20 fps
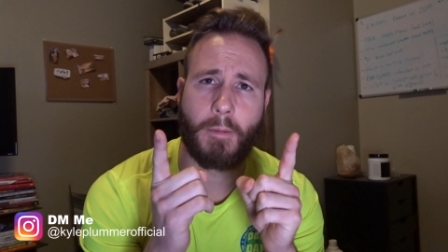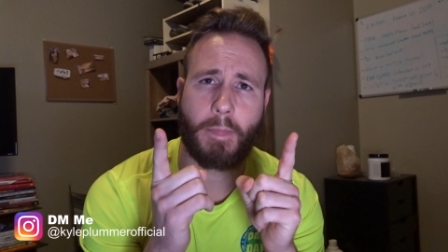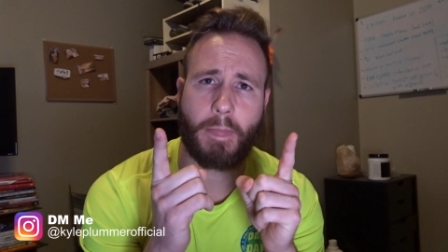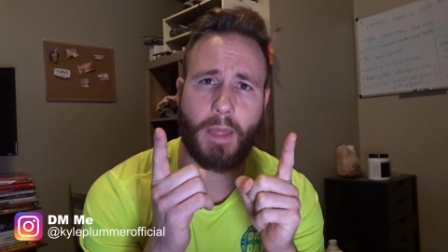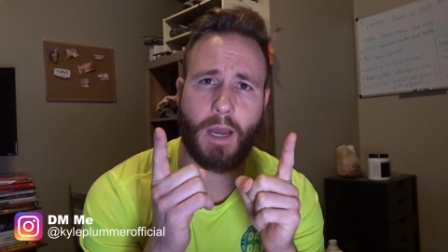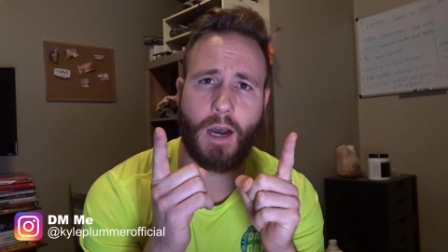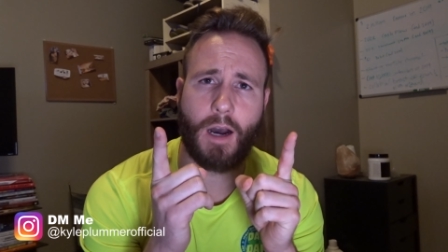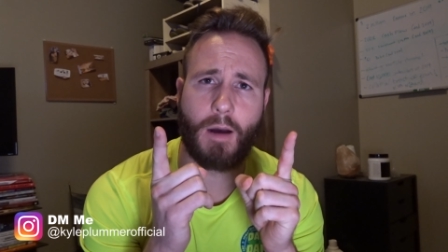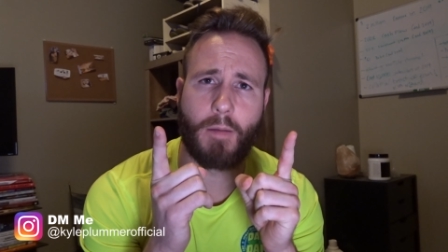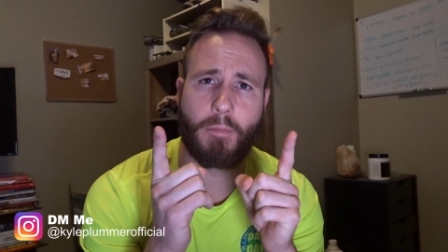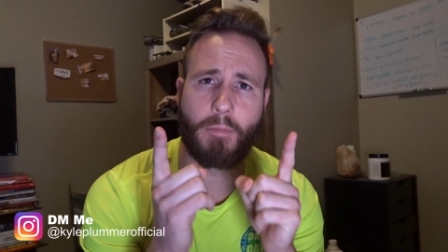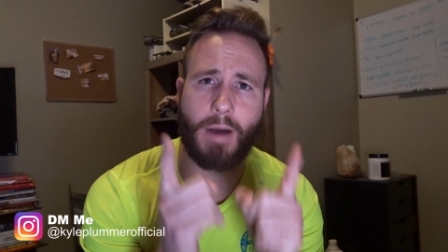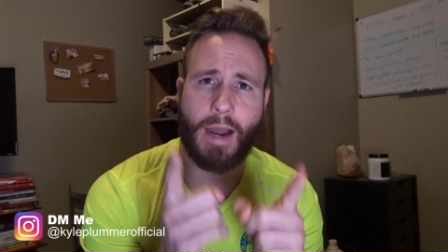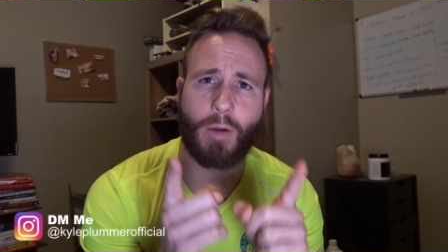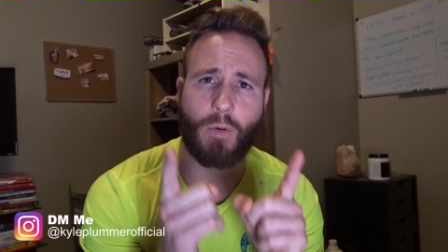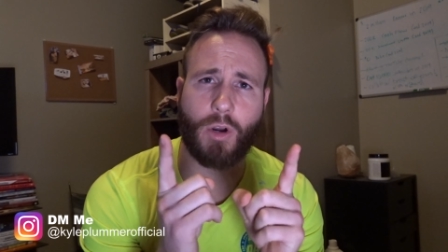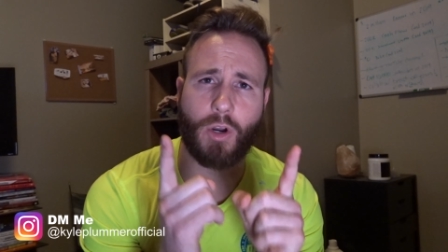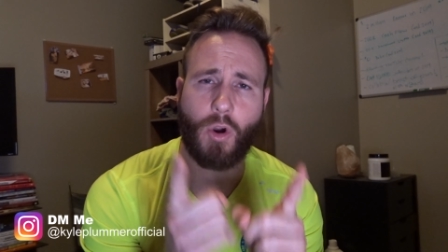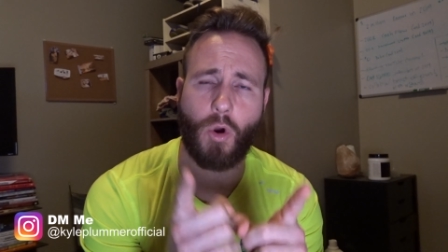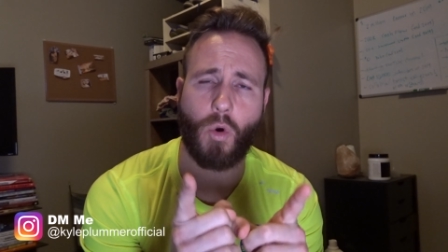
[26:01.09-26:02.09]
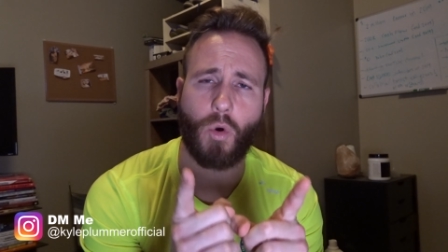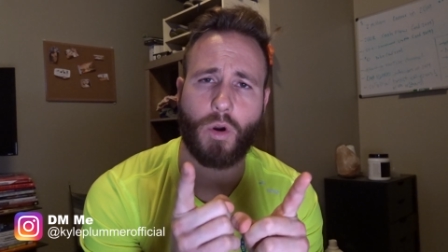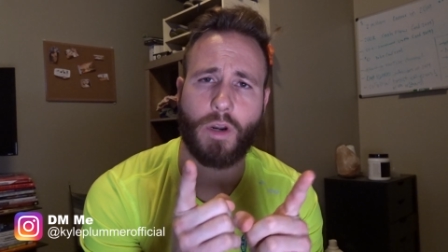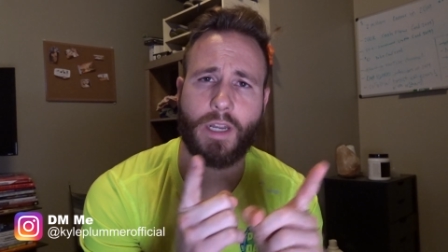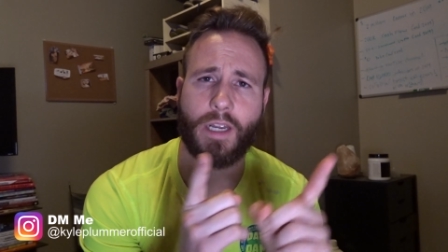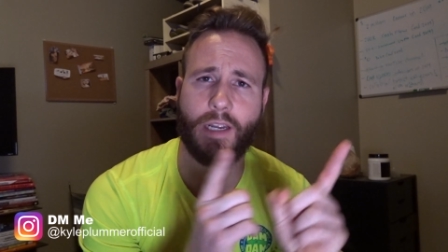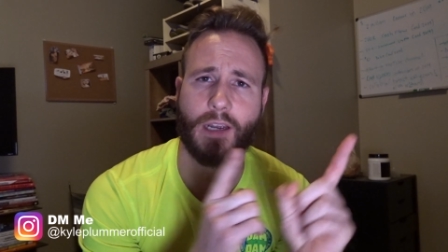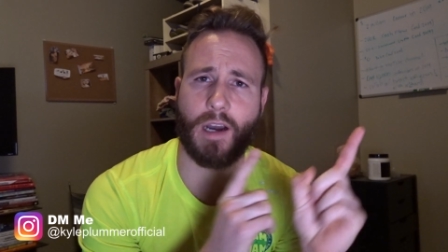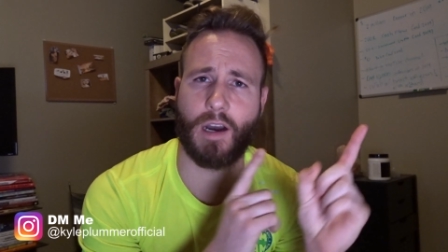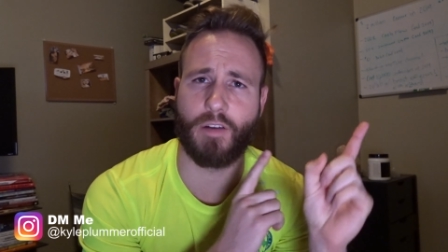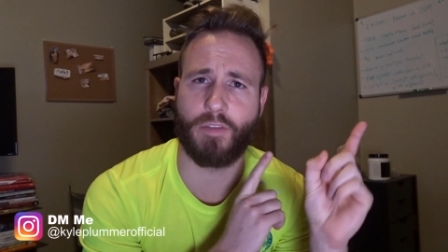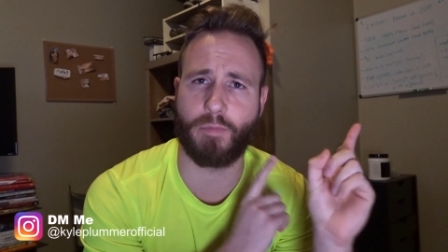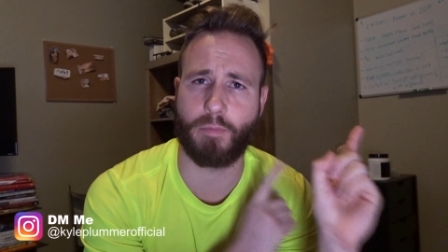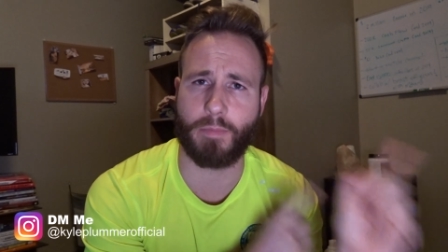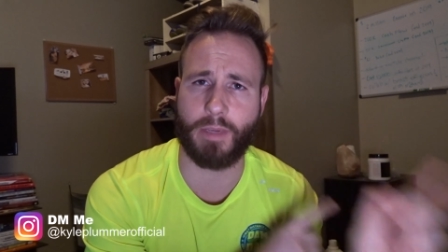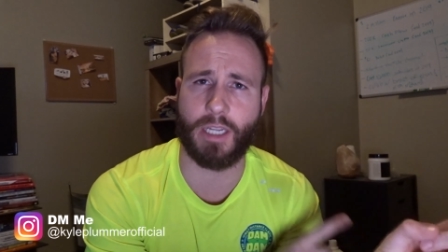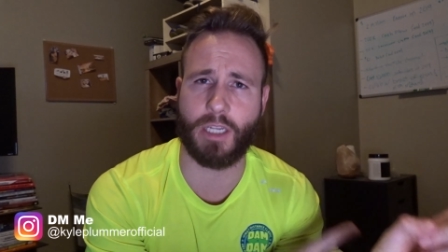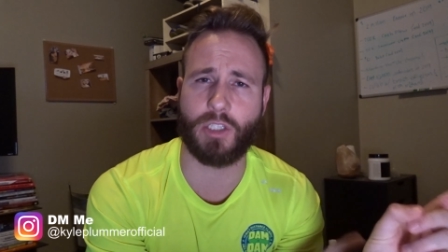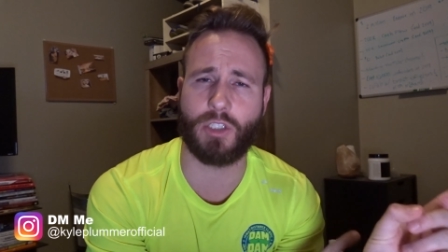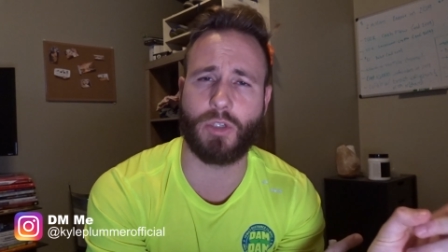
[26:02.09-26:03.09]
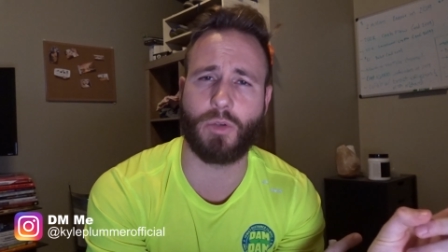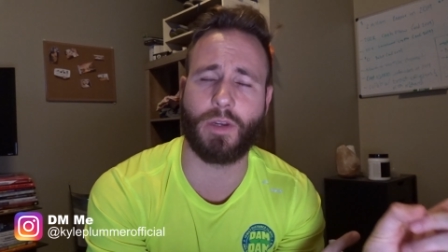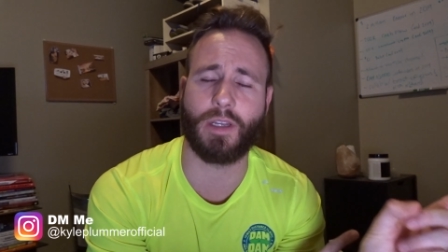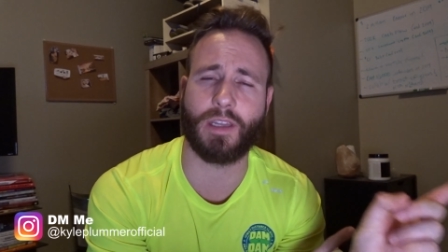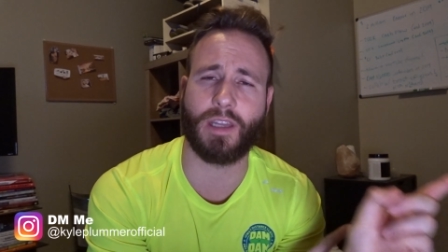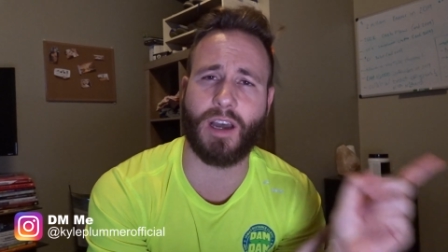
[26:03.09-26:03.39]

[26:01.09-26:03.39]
my recording of me doing